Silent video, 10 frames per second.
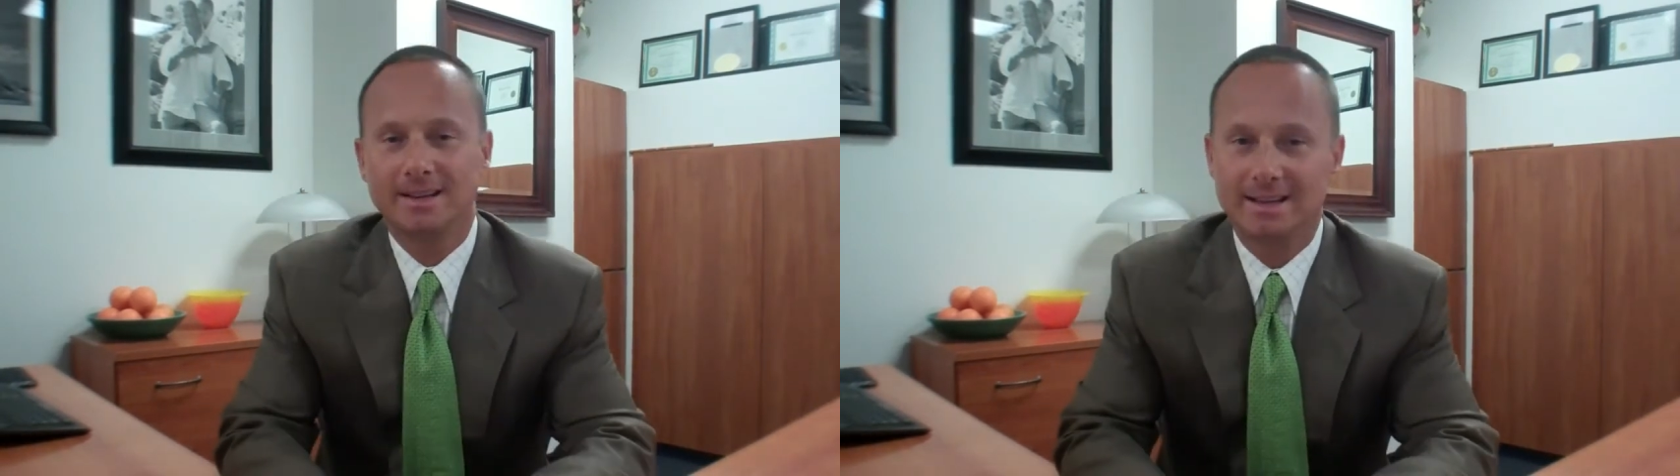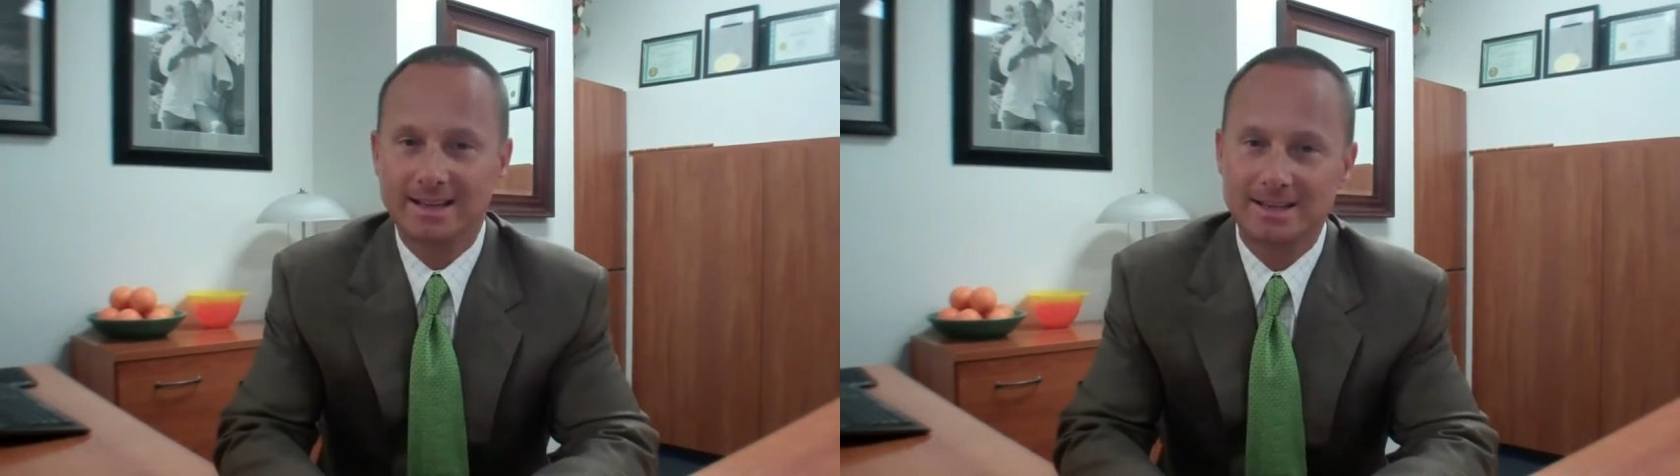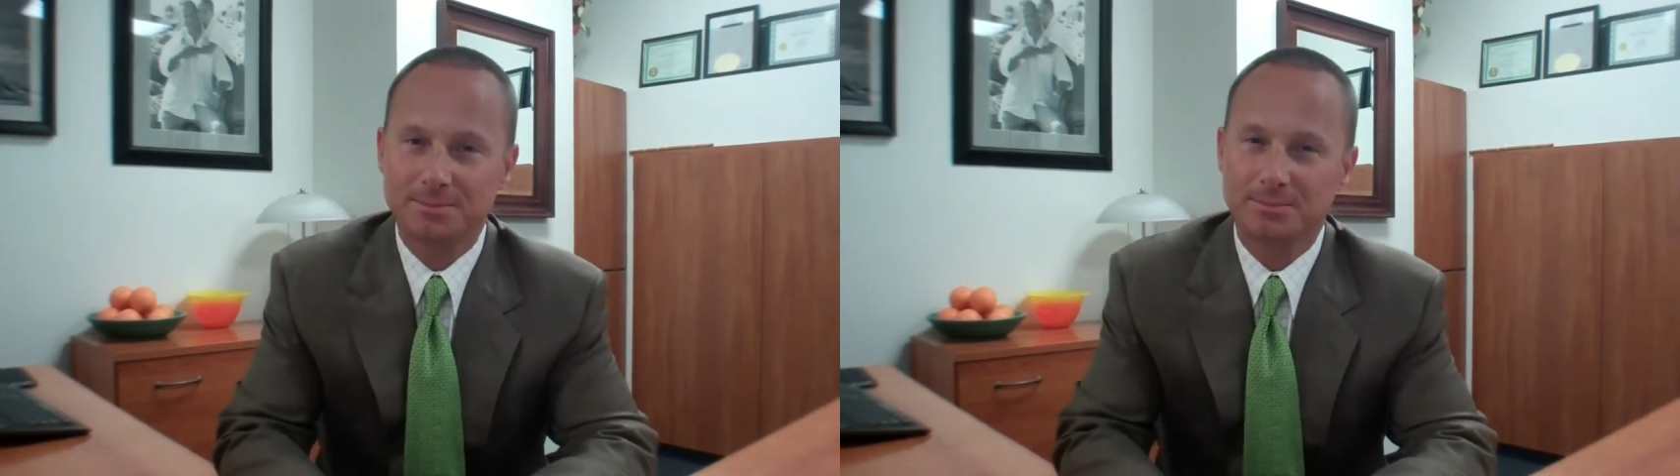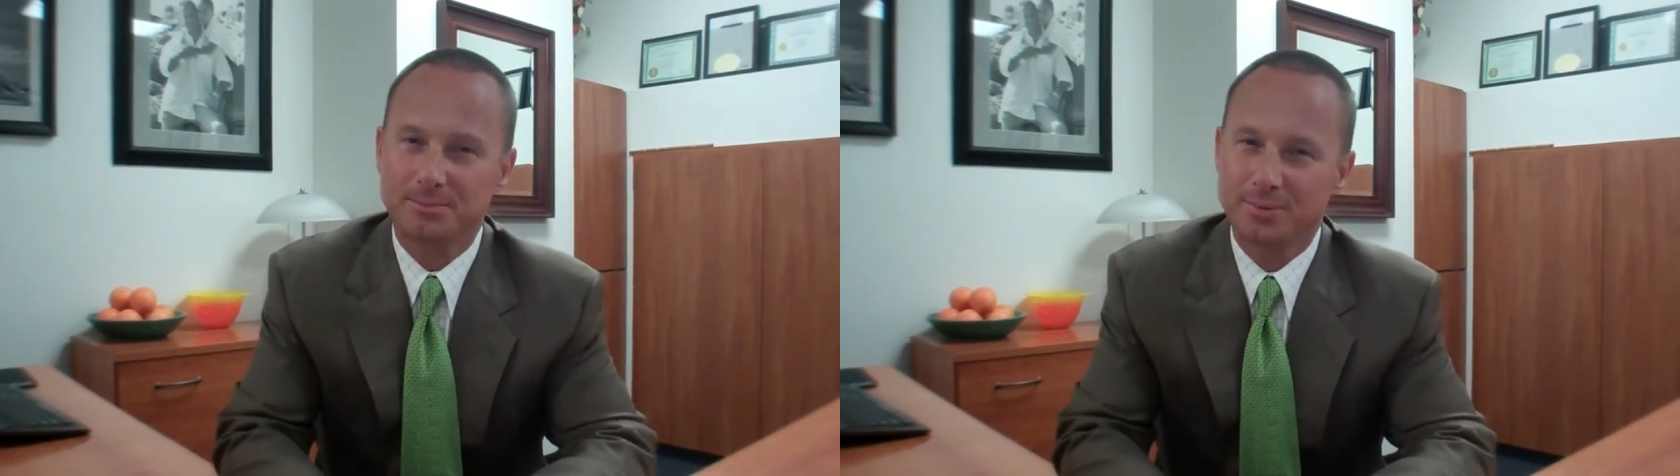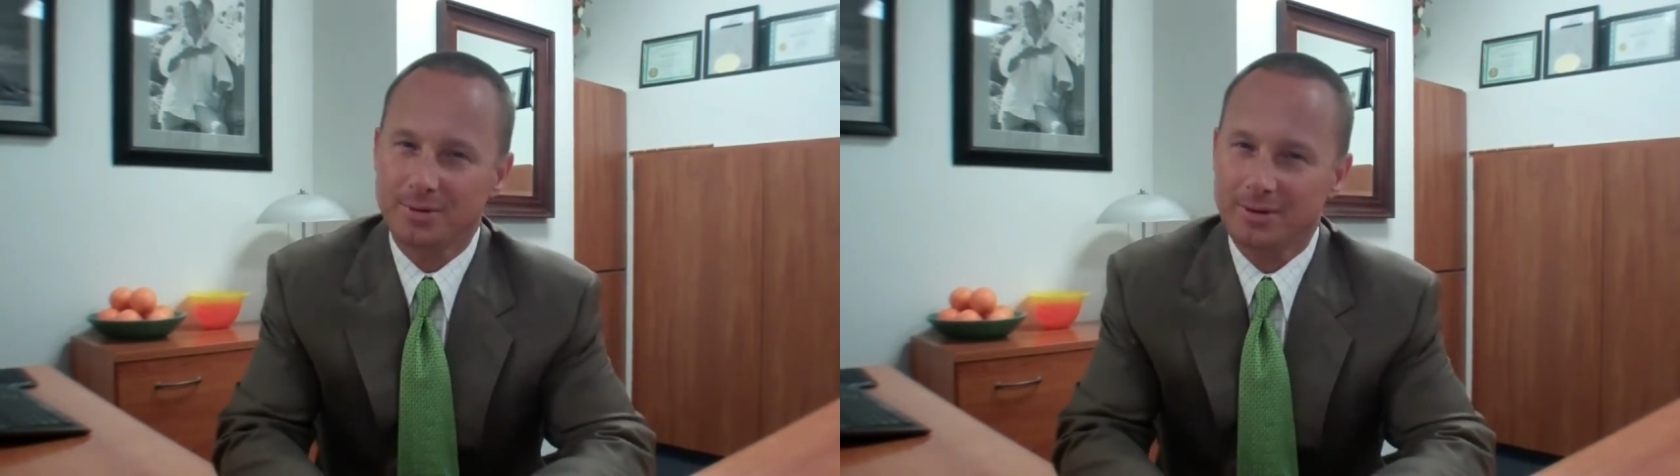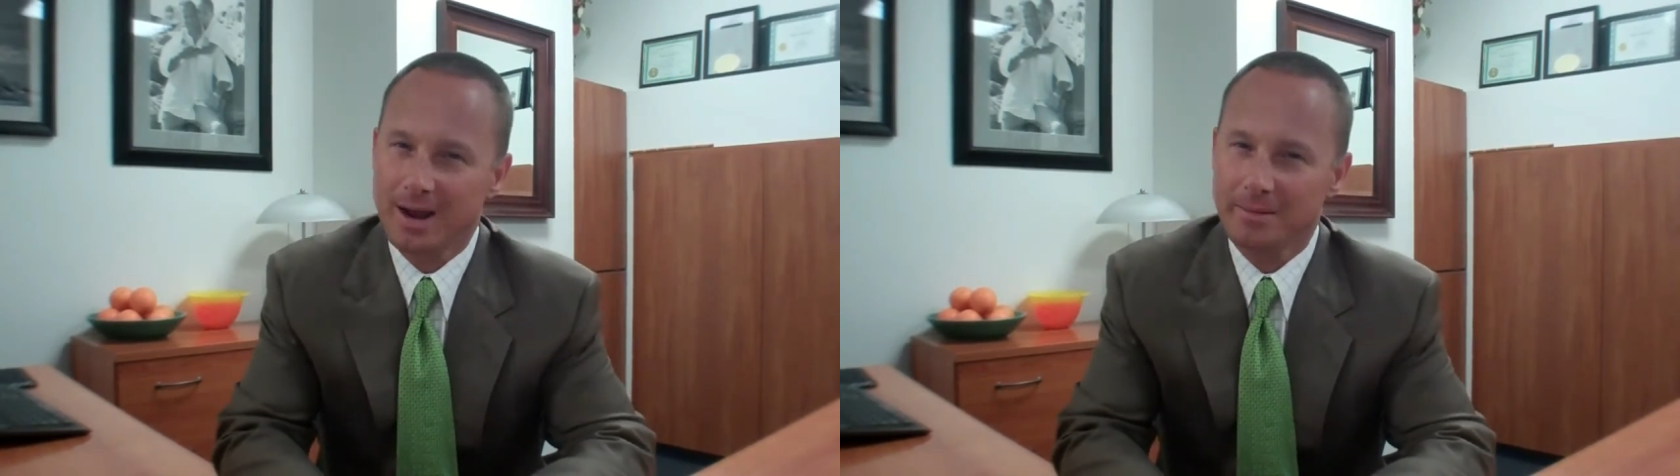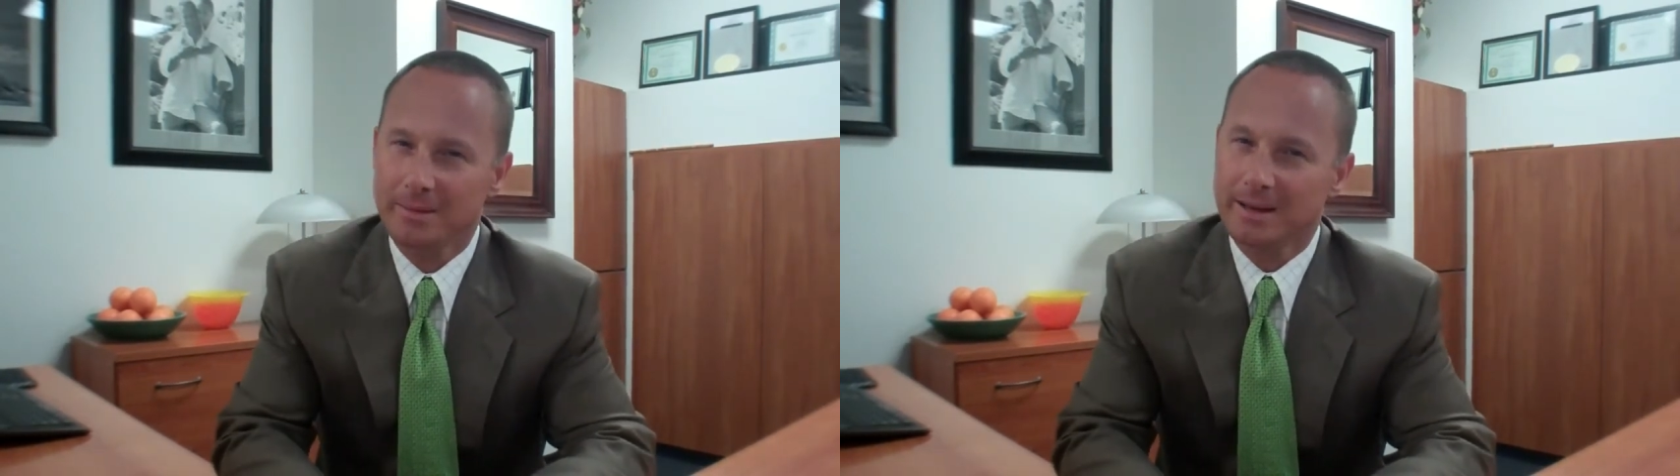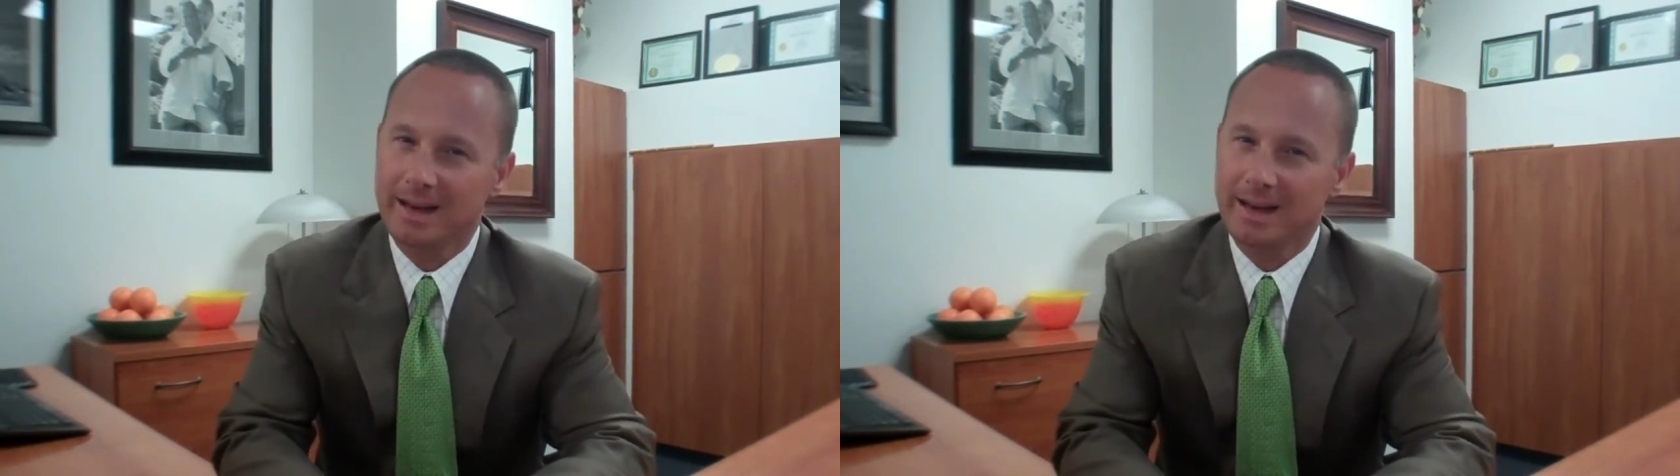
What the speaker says: He's probably